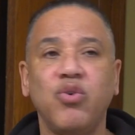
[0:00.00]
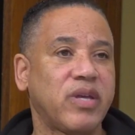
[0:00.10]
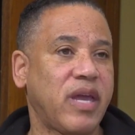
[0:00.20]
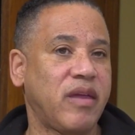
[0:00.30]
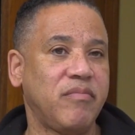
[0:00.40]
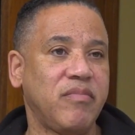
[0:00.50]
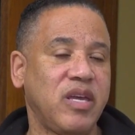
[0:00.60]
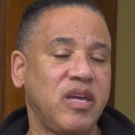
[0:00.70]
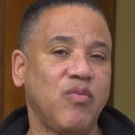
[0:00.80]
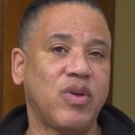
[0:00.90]
look at
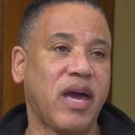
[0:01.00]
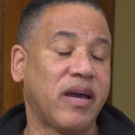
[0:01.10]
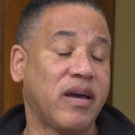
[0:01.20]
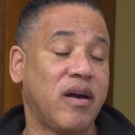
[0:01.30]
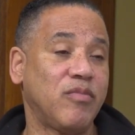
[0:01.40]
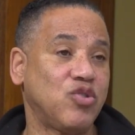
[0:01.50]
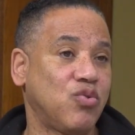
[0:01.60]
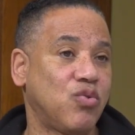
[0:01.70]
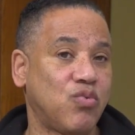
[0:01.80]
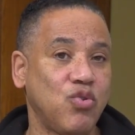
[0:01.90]
me when I come
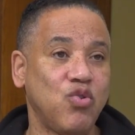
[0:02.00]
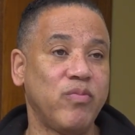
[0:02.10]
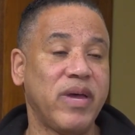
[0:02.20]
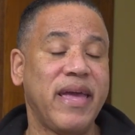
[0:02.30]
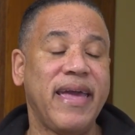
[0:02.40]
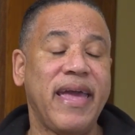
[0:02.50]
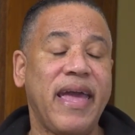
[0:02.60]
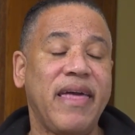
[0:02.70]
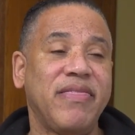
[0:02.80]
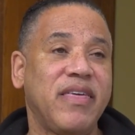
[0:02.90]
into a room
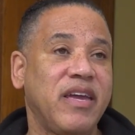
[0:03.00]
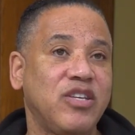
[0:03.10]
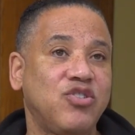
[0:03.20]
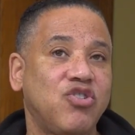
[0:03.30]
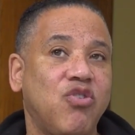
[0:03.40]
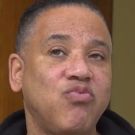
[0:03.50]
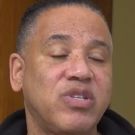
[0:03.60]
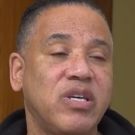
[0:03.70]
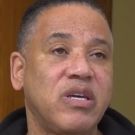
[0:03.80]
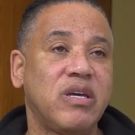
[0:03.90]
and they
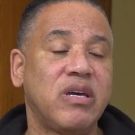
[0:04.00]
don't